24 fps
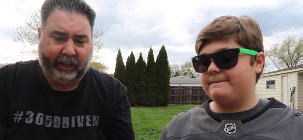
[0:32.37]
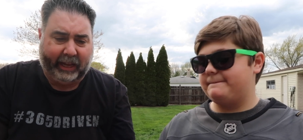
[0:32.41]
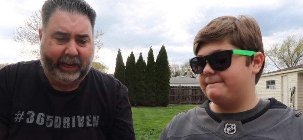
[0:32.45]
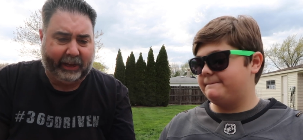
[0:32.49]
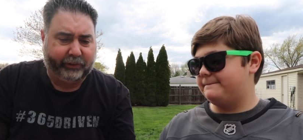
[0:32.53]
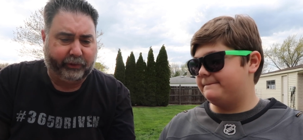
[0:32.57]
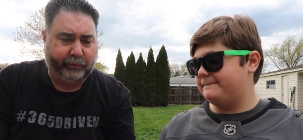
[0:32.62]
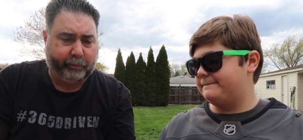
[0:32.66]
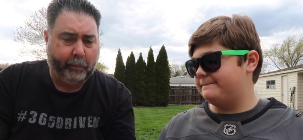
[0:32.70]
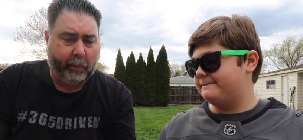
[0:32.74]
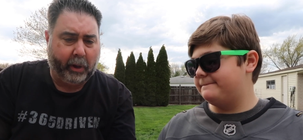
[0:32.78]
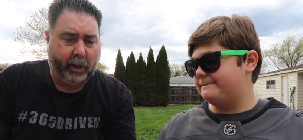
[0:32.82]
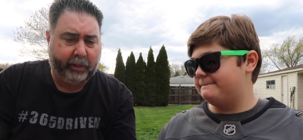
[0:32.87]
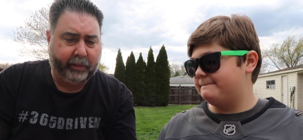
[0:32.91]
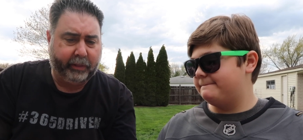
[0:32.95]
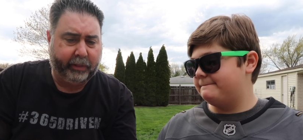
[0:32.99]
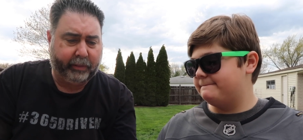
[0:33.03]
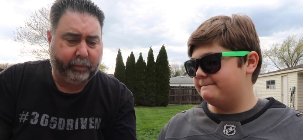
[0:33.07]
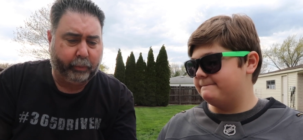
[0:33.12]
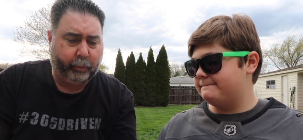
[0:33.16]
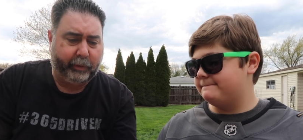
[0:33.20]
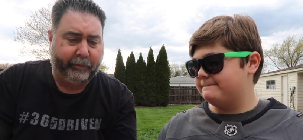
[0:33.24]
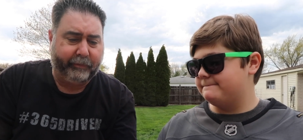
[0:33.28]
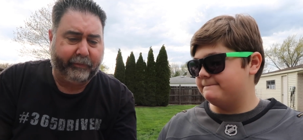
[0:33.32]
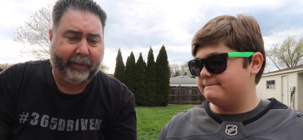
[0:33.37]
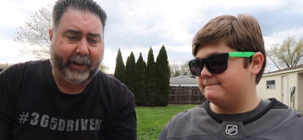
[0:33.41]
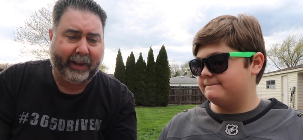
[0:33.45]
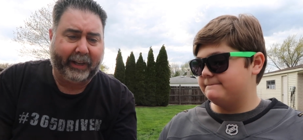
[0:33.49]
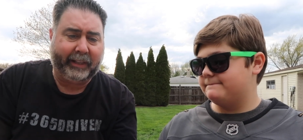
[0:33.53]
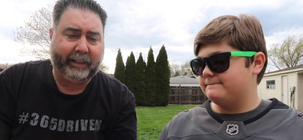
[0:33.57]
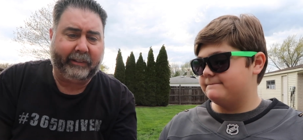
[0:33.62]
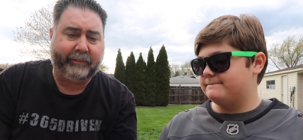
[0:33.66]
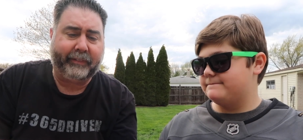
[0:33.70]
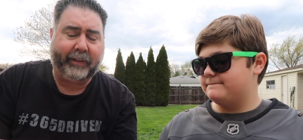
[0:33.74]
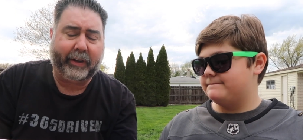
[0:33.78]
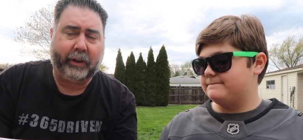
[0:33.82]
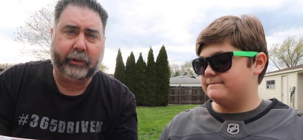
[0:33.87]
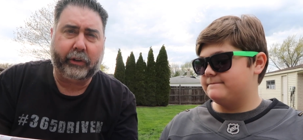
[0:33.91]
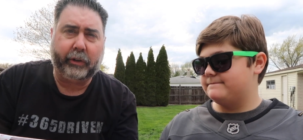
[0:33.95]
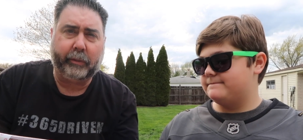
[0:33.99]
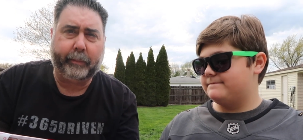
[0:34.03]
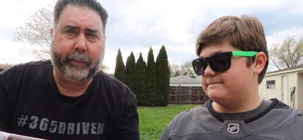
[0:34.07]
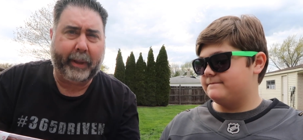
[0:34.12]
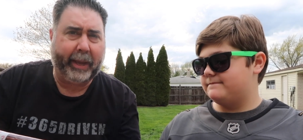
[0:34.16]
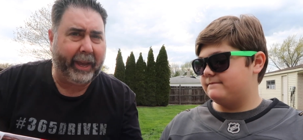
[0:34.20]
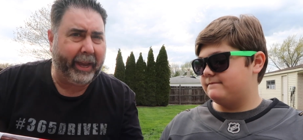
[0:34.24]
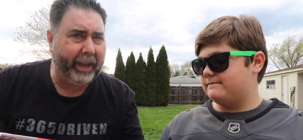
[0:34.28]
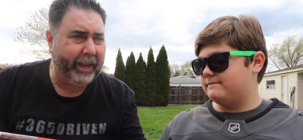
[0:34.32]
Speaker 1: last month. We finally found
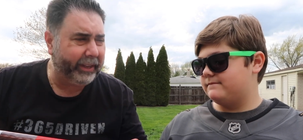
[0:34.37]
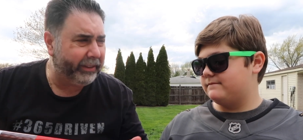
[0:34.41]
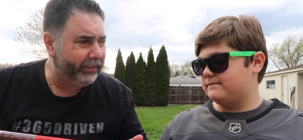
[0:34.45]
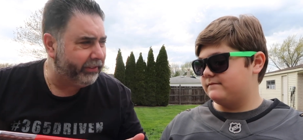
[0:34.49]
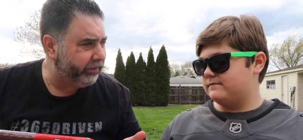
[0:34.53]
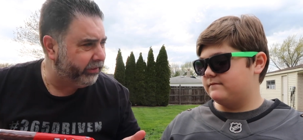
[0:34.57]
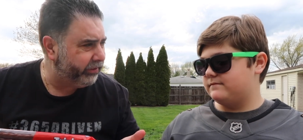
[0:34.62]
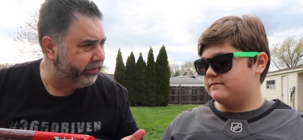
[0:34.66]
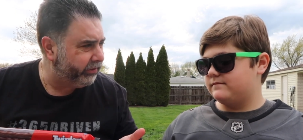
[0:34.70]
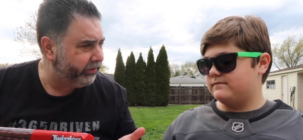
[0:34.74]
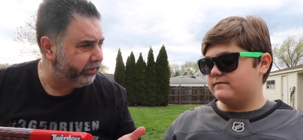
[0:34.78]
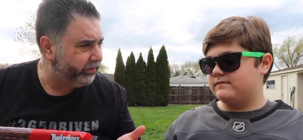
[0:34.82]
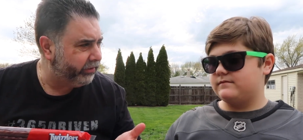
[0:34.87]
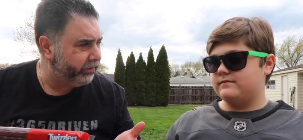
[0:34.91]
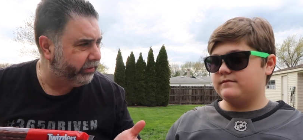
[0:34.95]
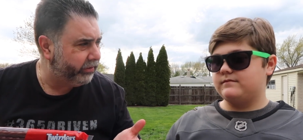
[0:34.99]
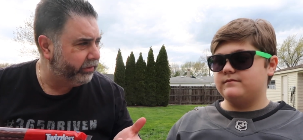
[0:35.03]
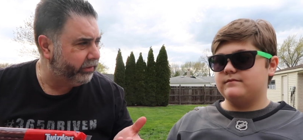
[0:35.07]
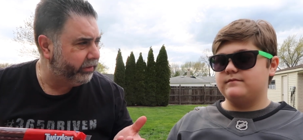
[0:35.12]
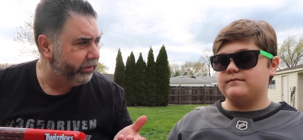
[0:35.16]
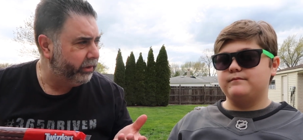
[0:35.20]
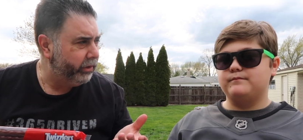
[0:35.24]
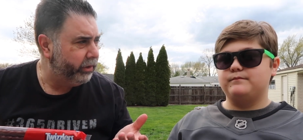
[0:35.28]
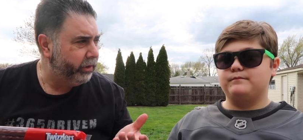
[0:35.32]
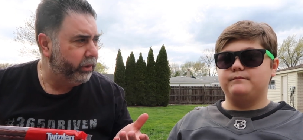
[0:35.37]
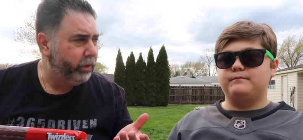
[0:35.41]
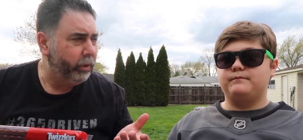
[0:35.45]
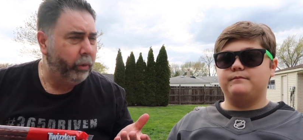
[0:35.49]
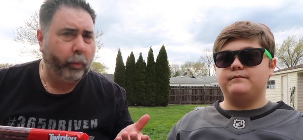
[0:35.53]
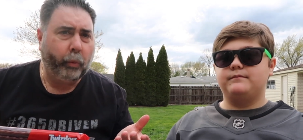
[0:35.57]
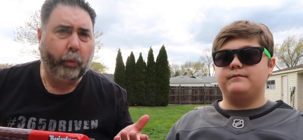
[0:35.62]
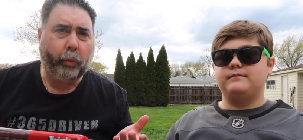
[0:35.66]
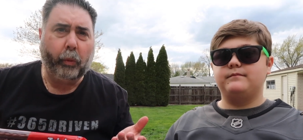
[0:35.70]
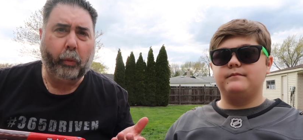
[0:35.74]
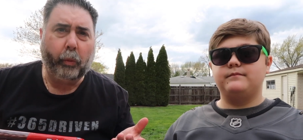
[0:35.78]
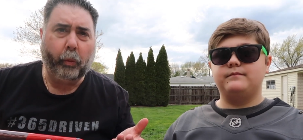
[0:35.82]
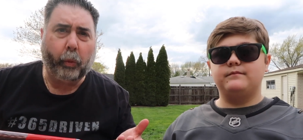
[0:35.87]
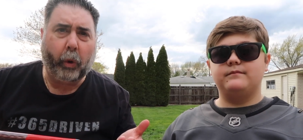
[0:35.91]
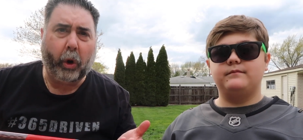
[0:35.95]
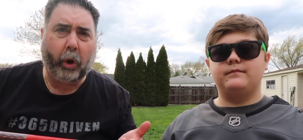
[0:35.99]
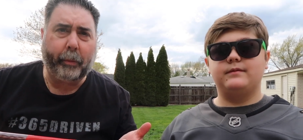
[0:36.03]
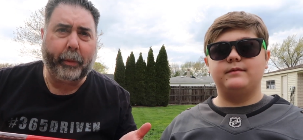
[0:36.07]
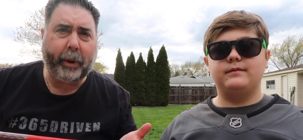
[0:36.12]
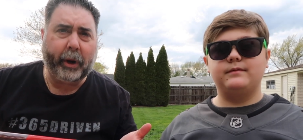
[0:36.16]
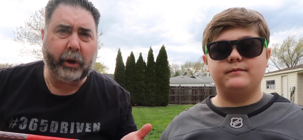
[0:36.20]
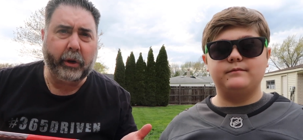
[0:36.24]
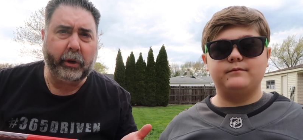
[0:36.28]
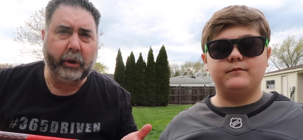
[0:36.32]
them at mm,
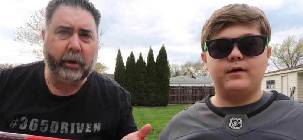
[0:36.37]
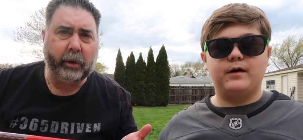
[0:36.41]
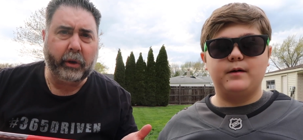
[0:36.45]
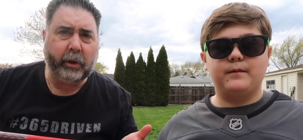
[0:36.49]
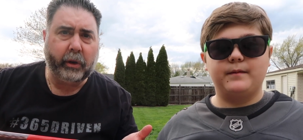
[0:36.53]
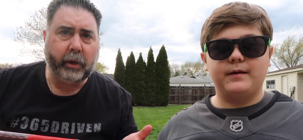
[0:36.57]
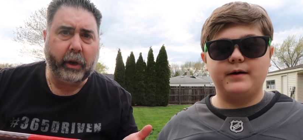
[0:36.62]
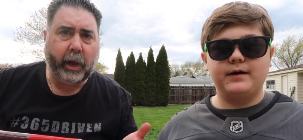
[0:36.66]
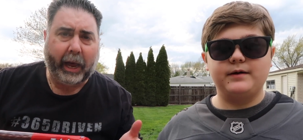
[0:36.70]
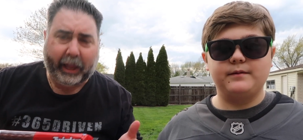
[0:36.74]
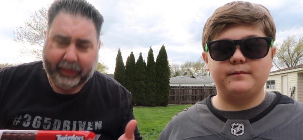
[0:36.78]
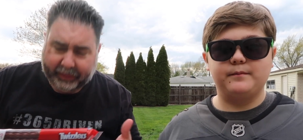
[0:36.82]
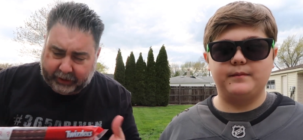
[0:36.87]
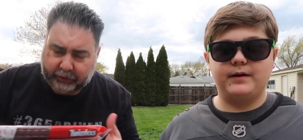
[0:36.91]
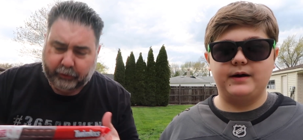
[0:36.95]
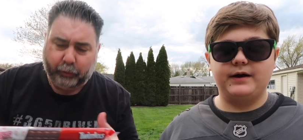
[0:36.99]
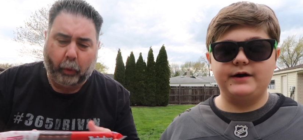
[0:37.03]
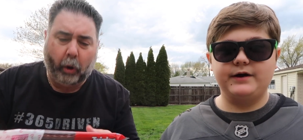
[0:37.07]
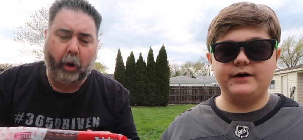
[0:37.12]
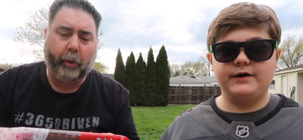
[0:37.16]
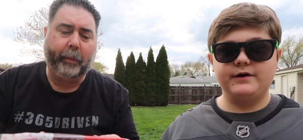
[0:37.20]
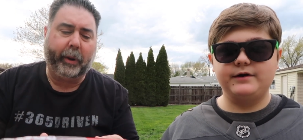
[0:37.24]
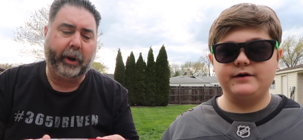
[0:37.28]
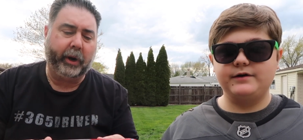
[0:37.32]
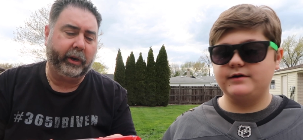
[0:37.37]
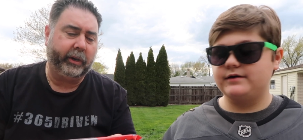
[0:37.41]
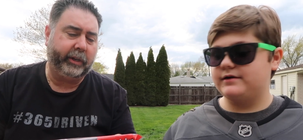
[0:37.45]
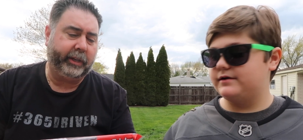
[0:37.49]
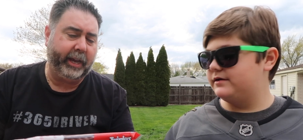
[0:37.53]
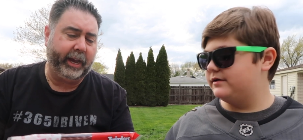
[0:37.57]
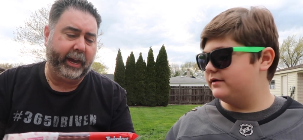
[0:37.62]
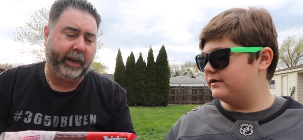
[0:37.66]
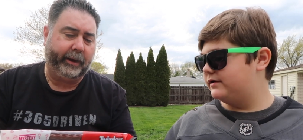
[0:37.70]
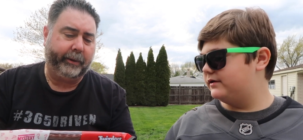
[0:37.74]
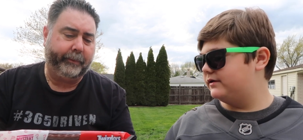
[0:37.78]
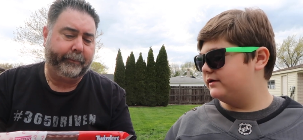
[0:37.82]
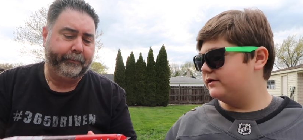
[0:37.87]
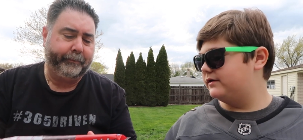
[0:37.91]
Walmart? Walmart. I think it's Walmart, yeah